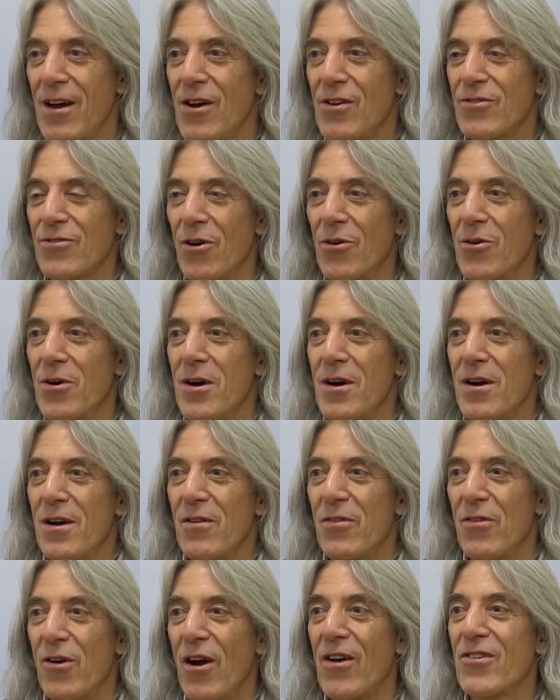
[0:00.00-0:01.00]
So
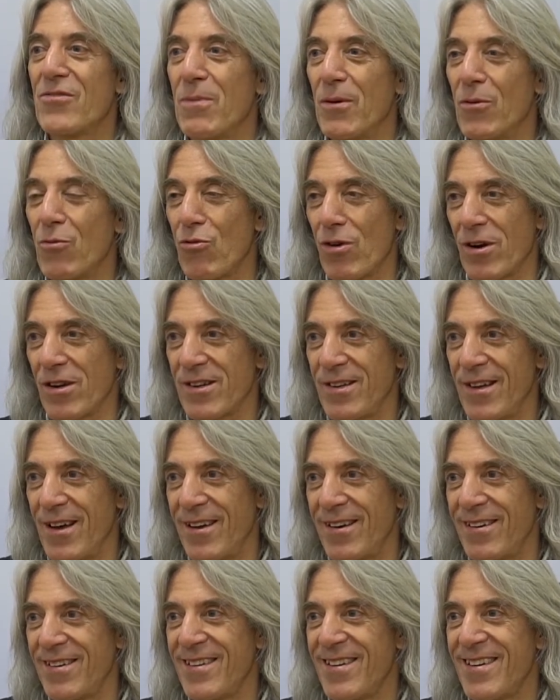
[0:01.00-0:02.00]
there has been work
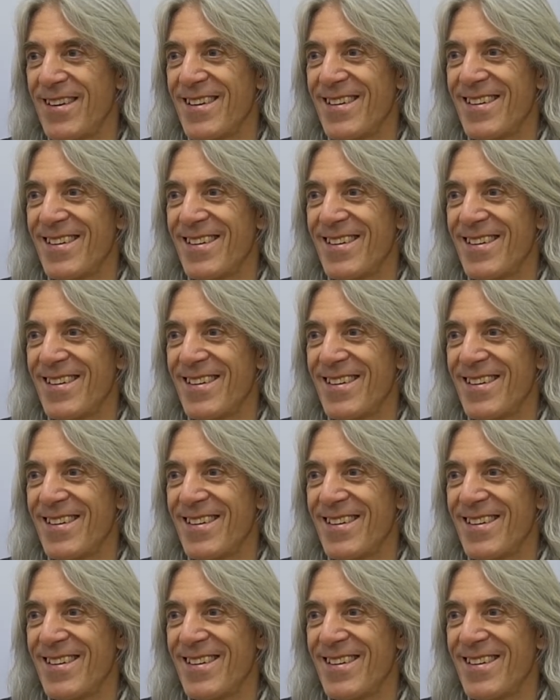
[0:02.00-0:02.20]
done,